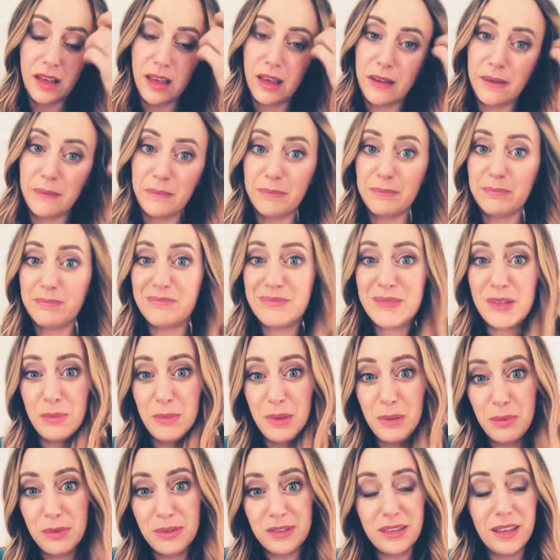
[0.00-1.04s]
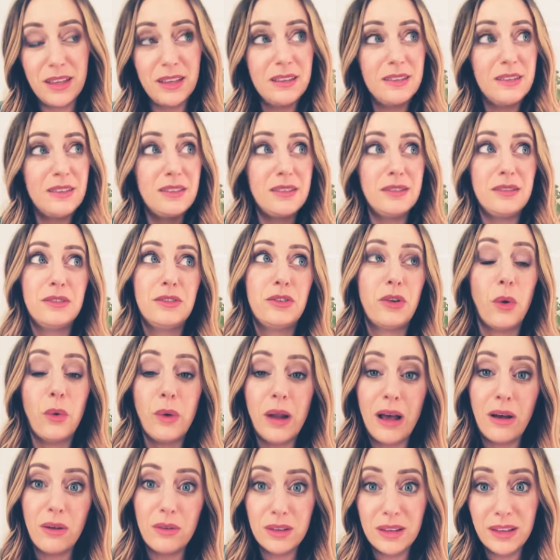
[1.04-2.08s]
Um, some people's kids don't
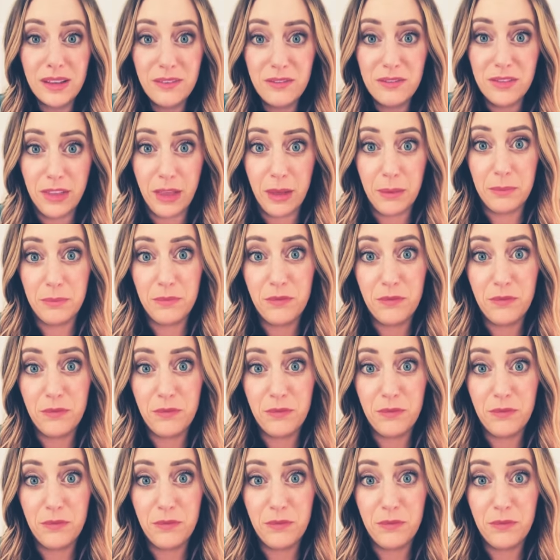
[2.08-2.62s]
outlive them.